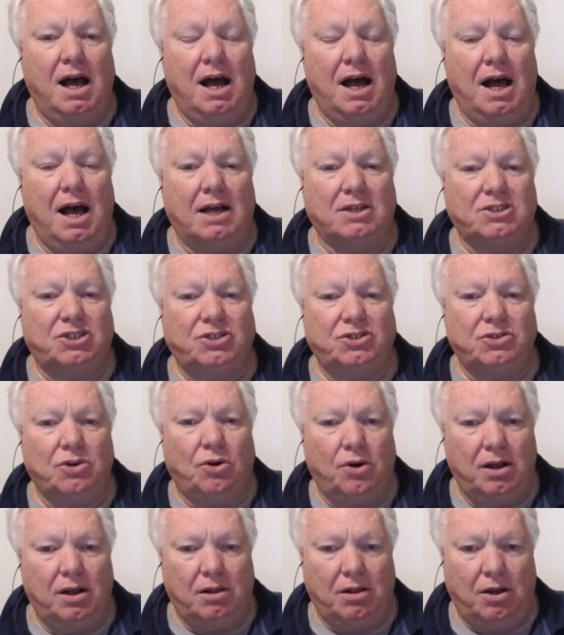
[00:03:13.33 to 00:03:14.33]
are
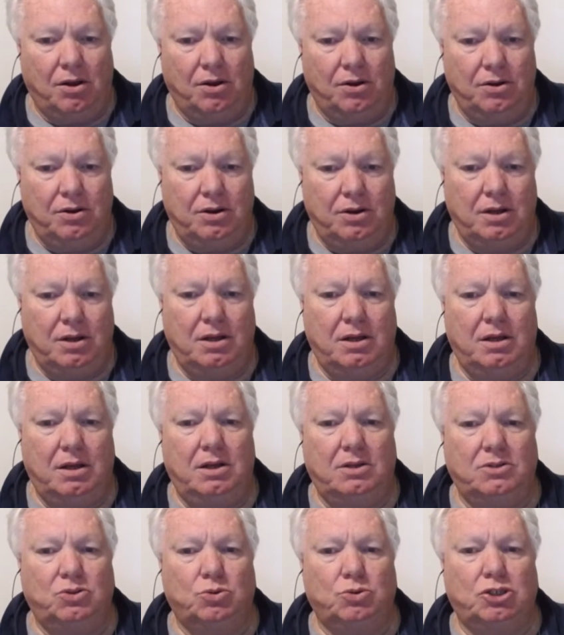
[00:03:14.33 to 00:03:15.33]
siloed
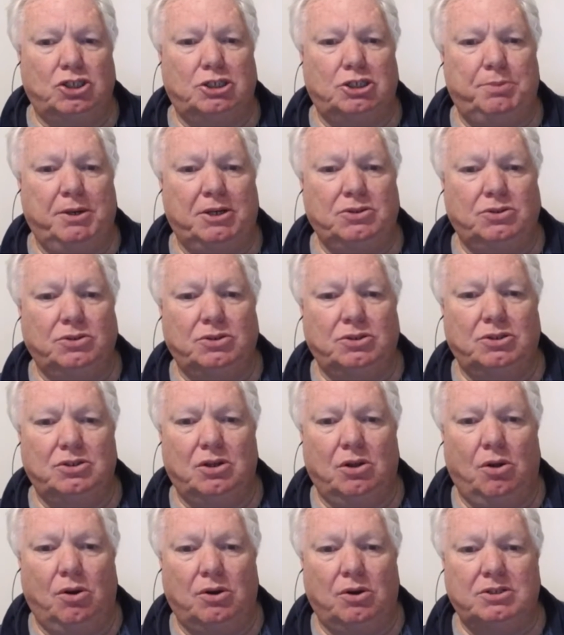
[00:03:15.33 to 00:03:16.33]
into a special
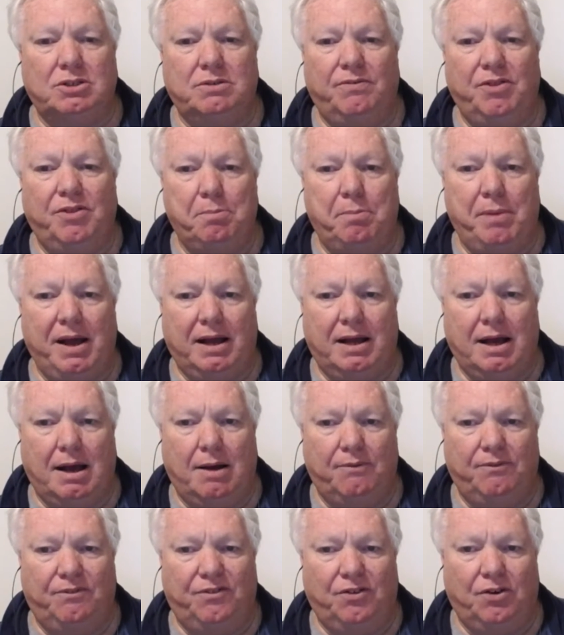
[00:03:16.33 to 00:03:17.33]
slice of the
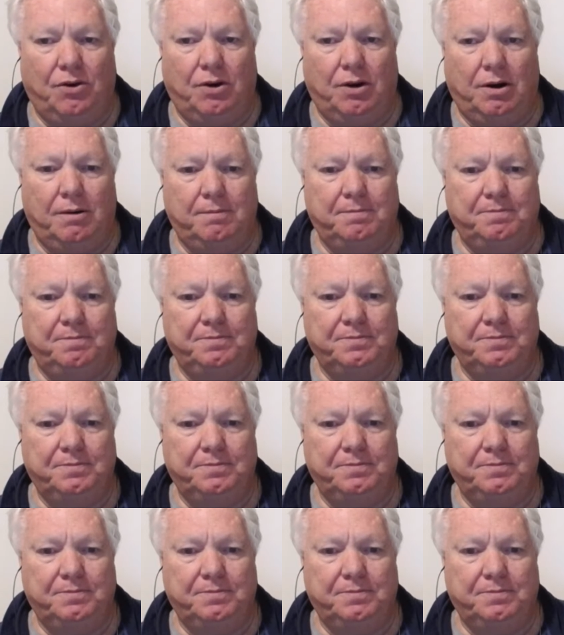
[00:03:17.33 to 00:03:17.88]
backup file.